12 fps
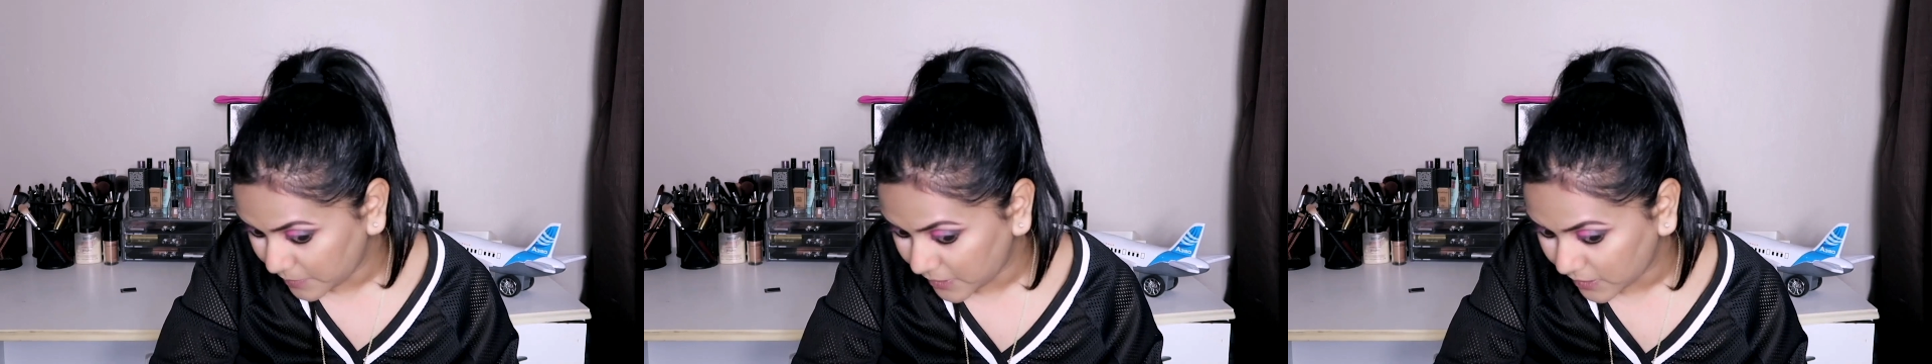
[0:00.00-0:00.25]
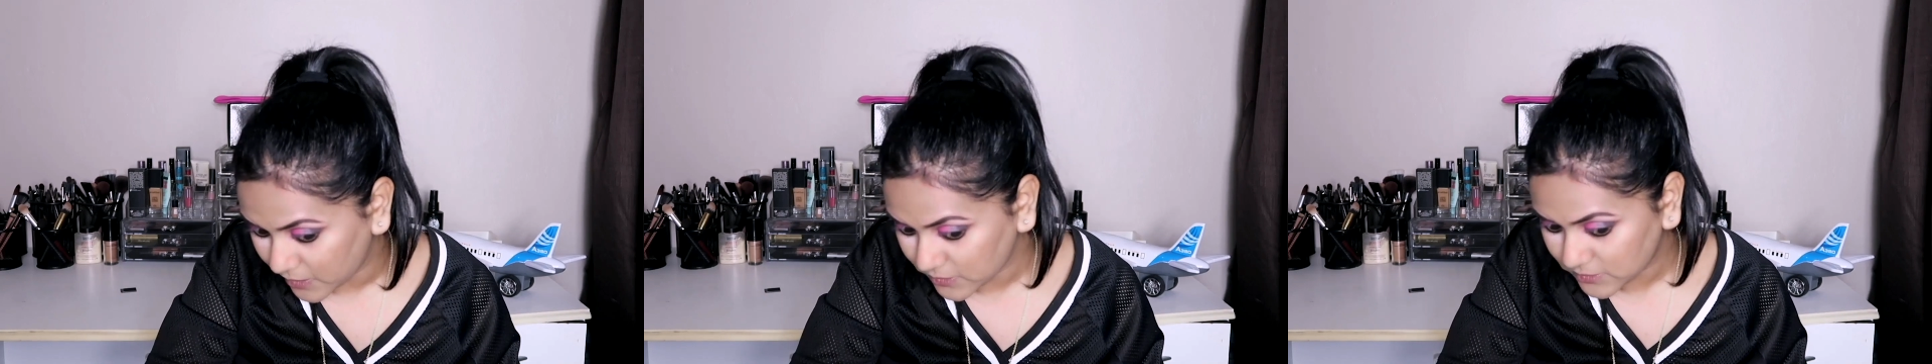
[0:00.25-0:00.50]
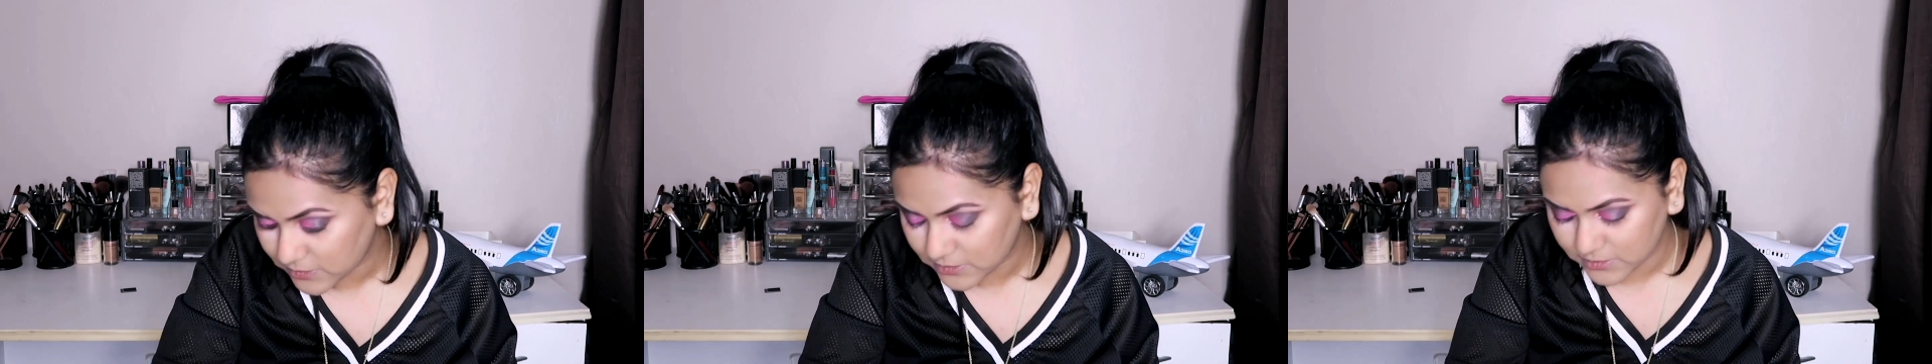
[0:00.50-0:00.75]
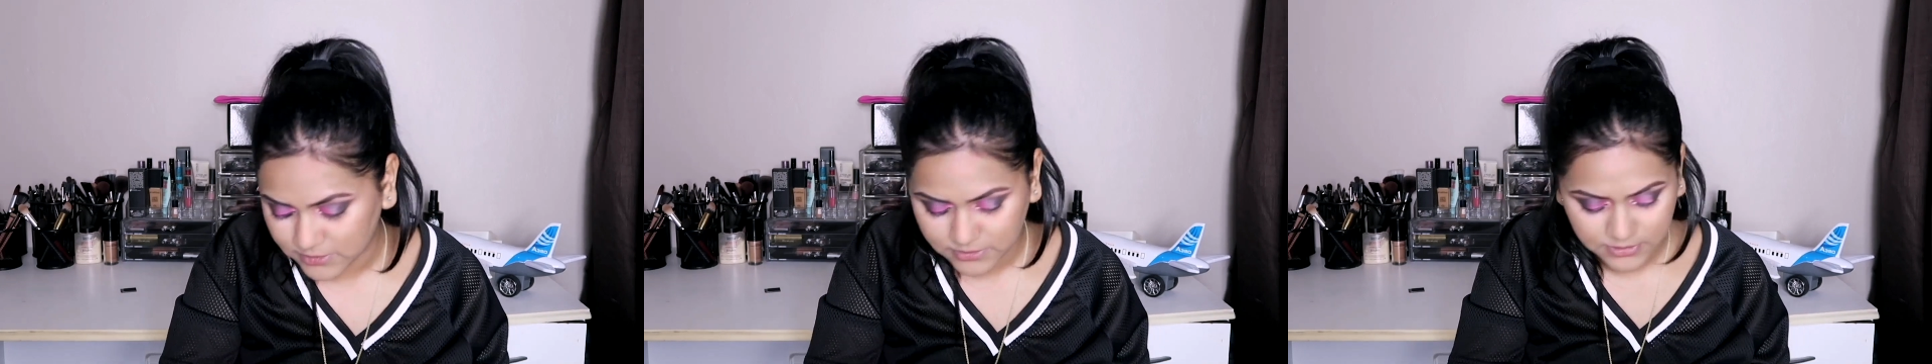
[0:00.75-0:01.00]

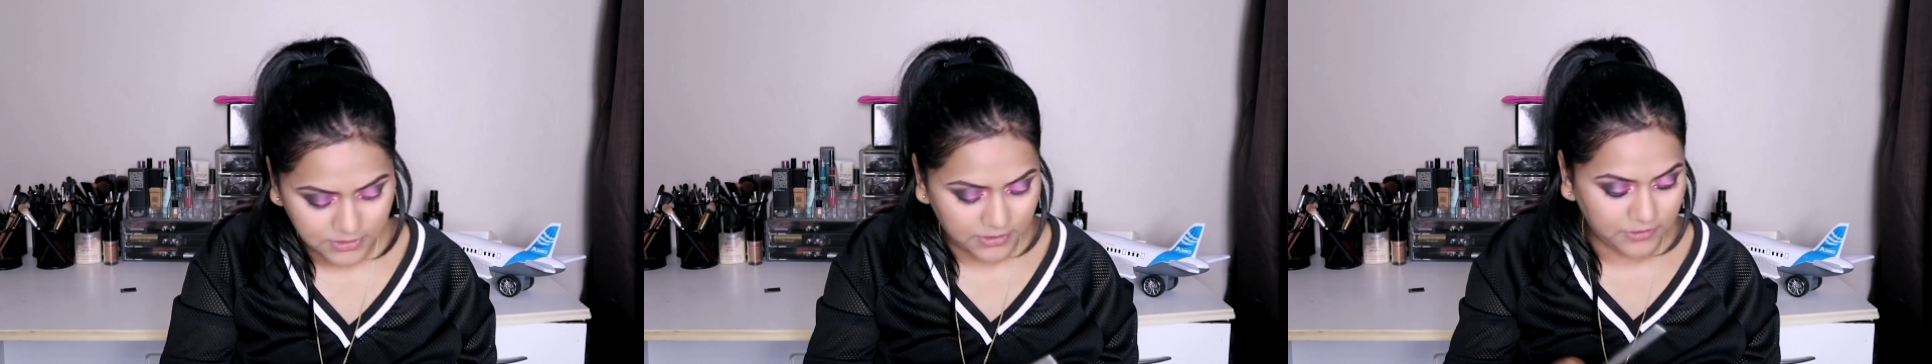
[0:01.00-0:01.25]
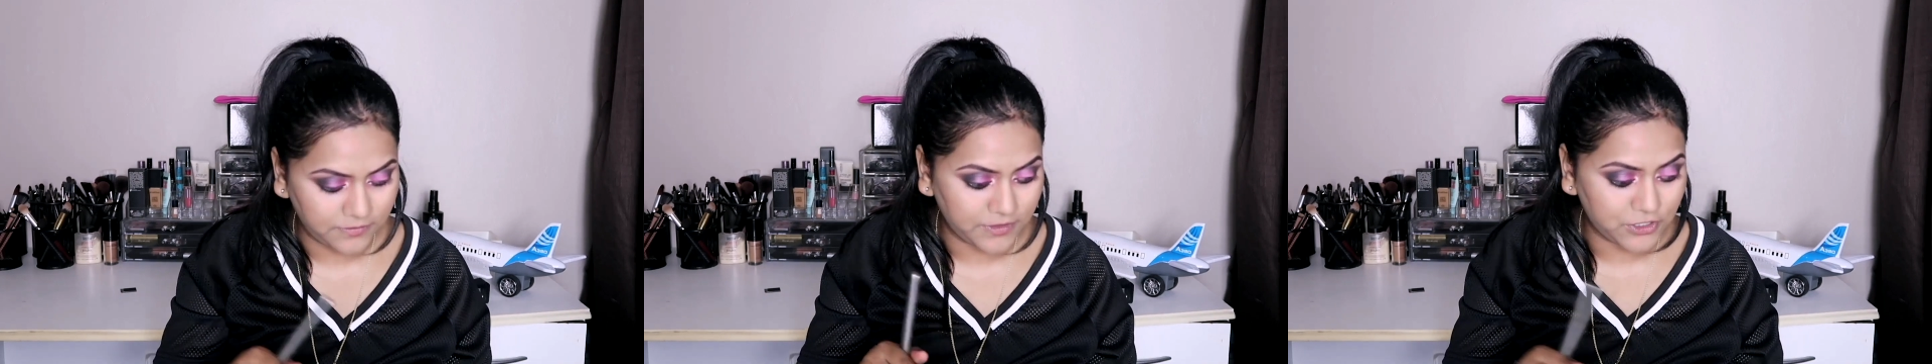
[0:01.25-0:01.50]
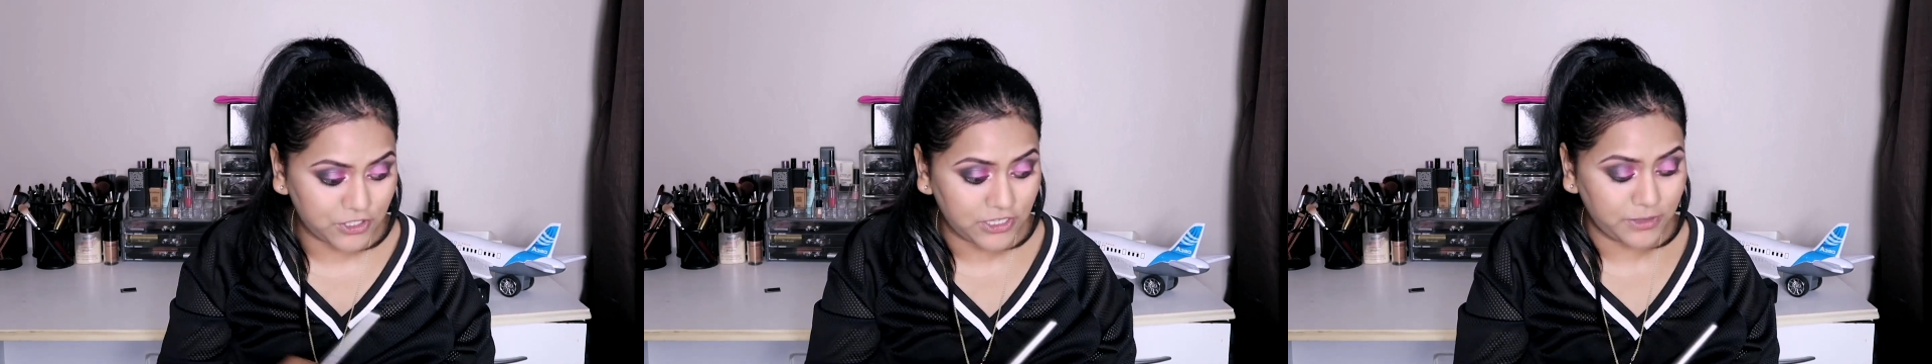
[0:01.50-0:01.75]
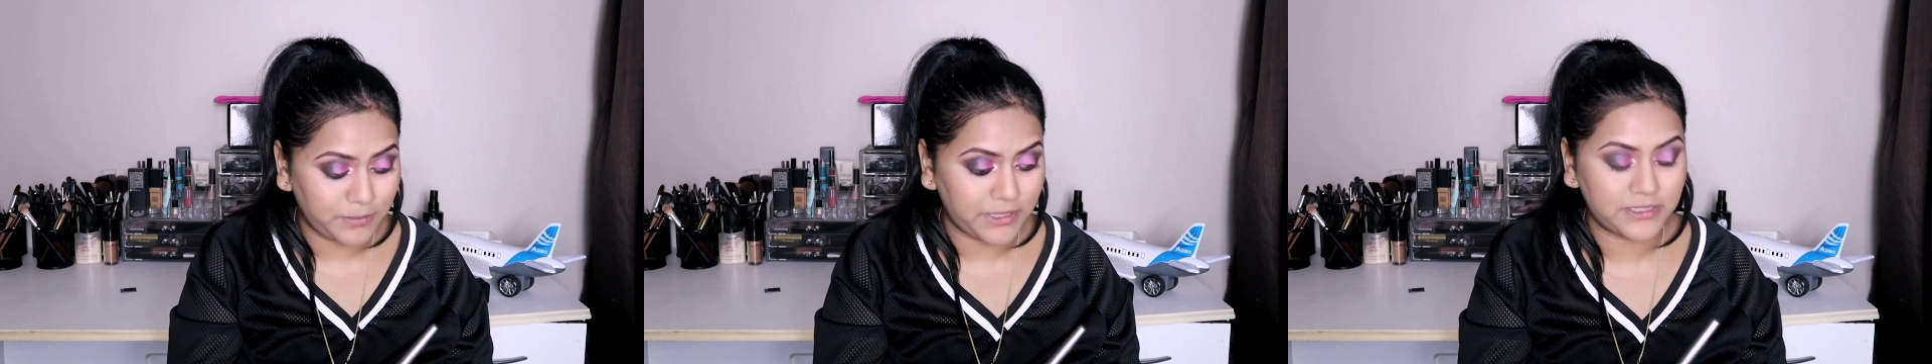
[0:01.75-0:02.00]
But I
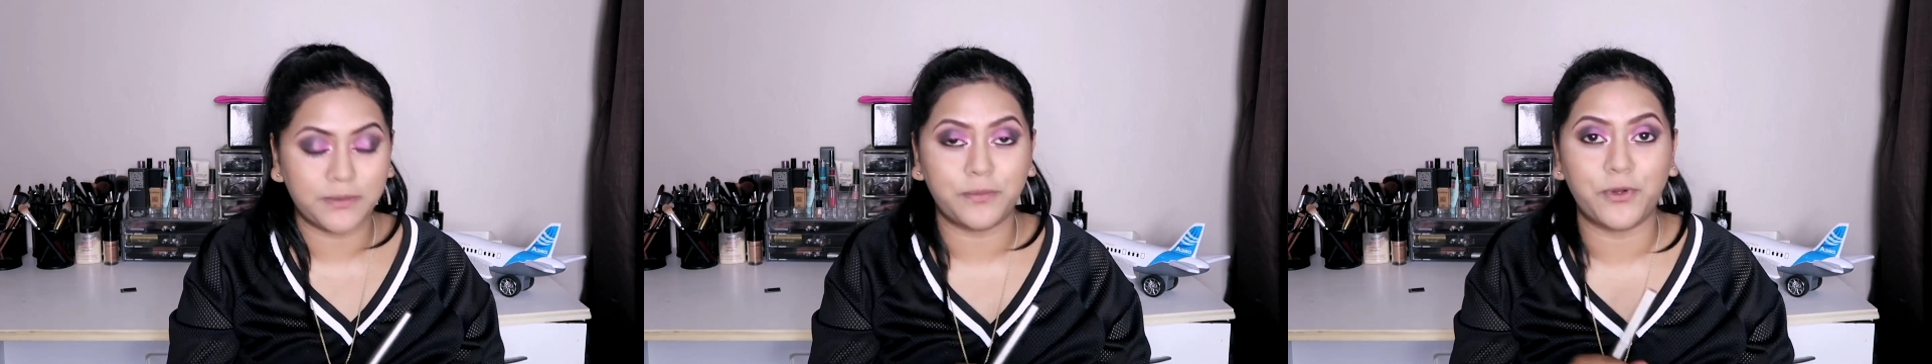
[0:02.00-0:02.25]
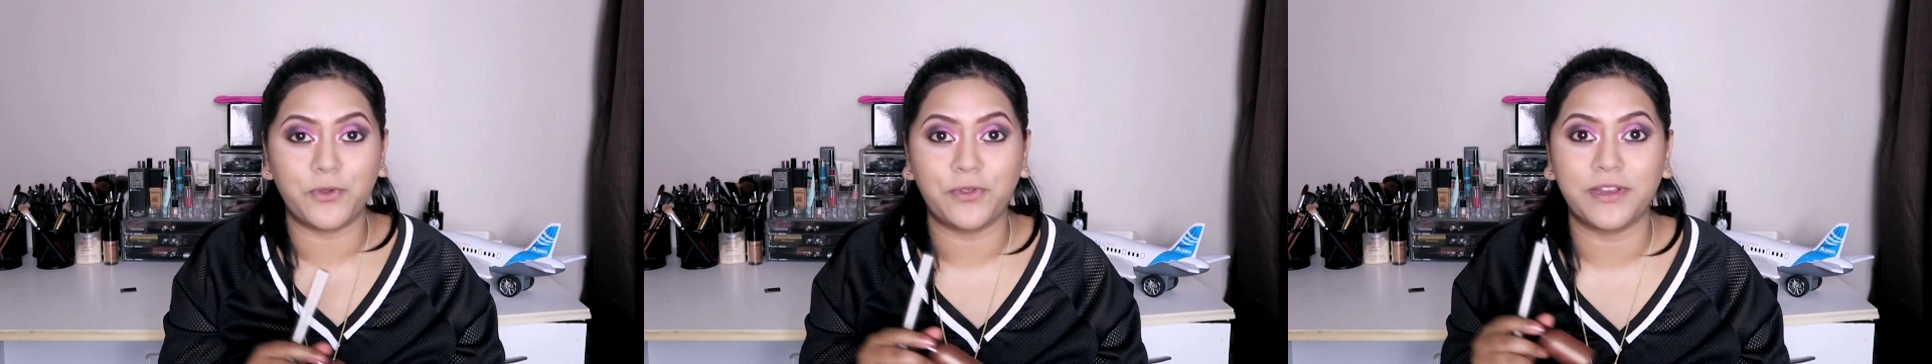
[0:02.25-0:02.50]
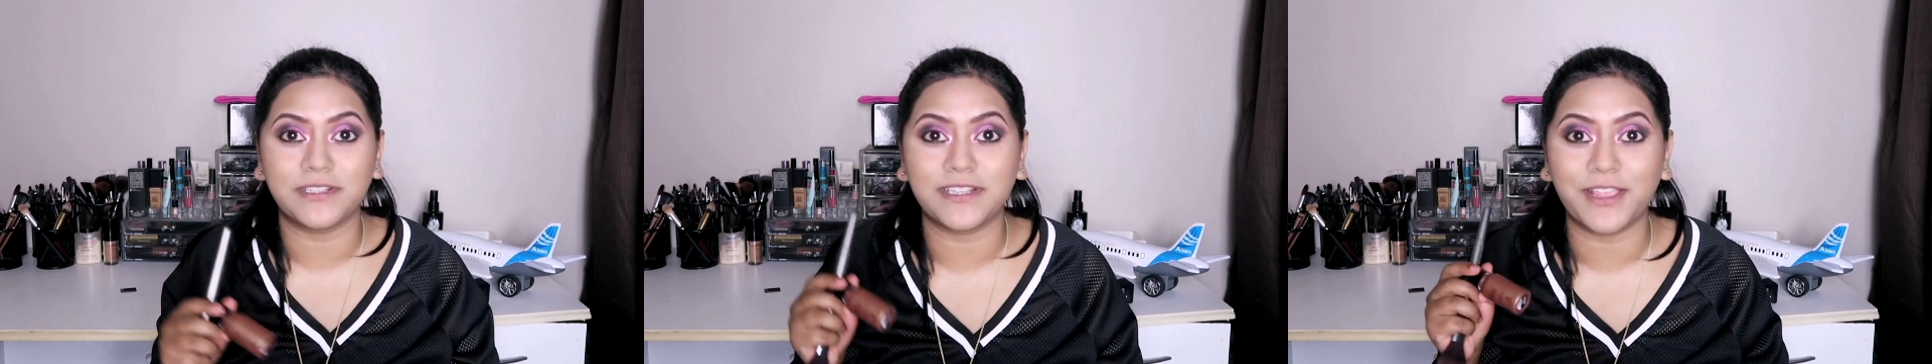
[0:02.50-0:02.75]
eventually made some progress.